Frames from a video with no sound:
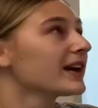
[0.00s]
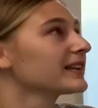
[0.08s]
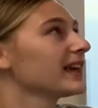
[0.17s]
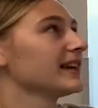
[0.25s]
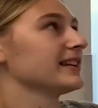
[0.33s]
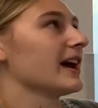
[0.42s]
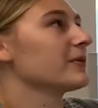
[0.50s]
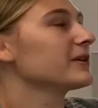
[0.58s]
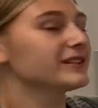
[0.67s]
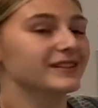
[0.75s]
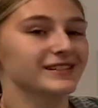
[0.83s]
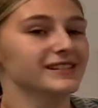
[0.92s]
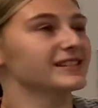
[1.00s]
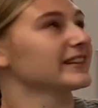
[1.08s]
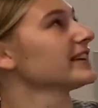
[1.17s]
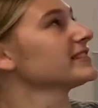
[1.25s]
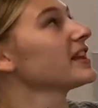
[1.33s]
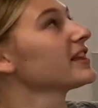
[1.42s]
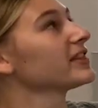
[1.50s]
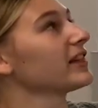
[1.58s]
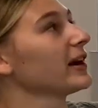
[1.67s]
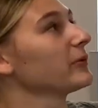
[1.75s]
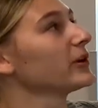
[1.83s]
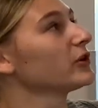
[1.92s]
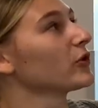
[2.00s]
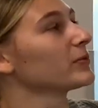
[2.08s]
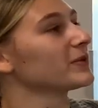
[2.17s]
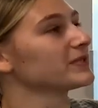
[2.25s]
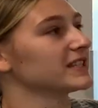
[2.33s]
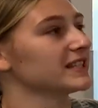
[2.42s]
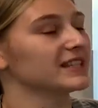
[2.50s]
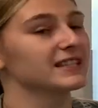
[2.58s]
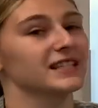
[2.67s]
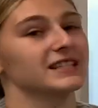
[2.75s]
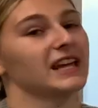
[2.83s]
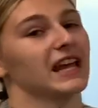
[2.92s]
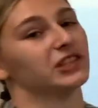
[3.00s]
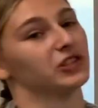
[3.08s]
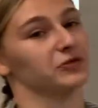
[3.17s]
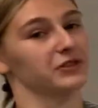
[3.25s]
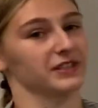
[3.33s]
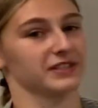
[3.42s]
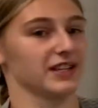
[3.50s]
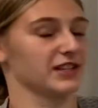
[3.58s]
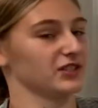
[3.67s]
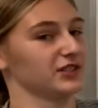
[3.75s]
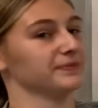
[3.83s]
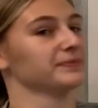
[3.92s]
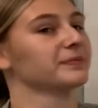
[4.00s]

Okay, now we're going to discuss thyroid hormone synthesis and utilization.